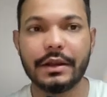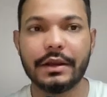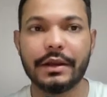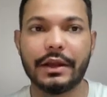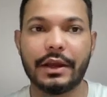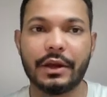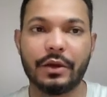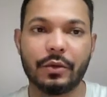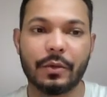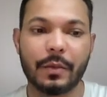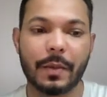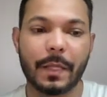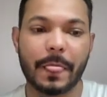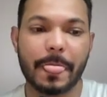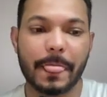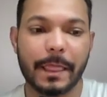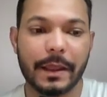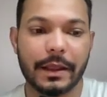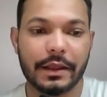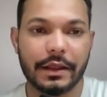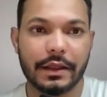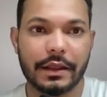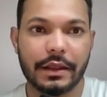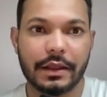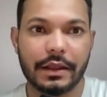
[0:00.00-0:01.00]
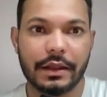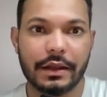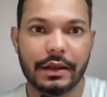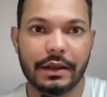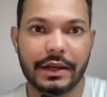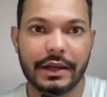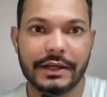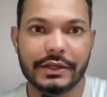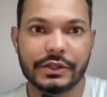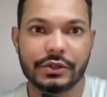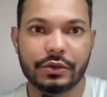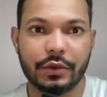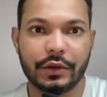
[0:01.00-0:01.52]
Now,
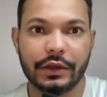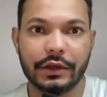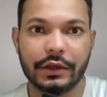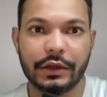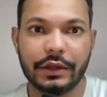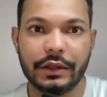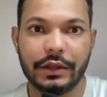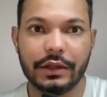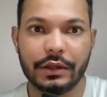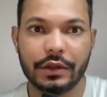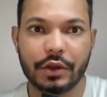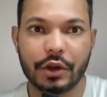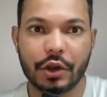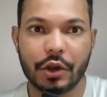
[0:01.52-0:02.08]
let's quickly